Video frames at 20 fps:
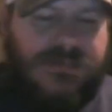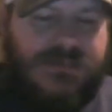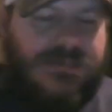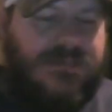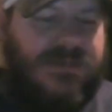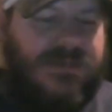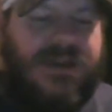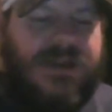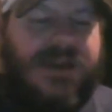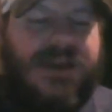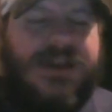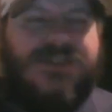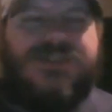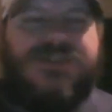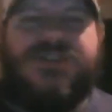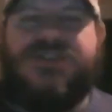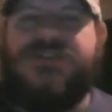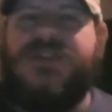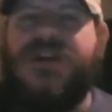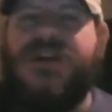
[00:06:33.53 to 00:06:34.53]
But yeah,
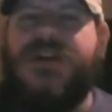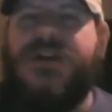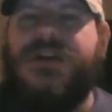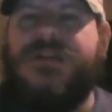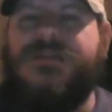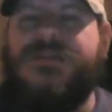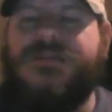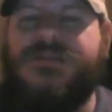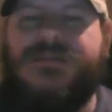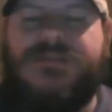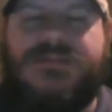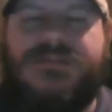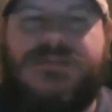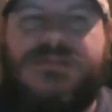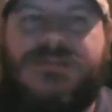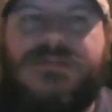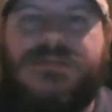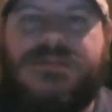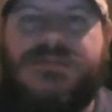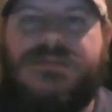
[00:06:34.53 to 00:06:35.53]
just
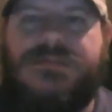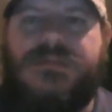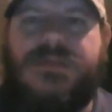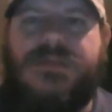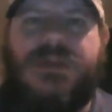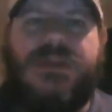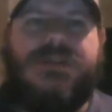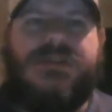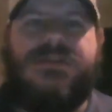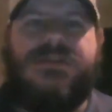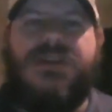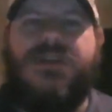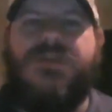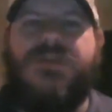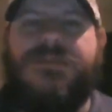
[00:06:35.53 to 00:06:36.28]
seeing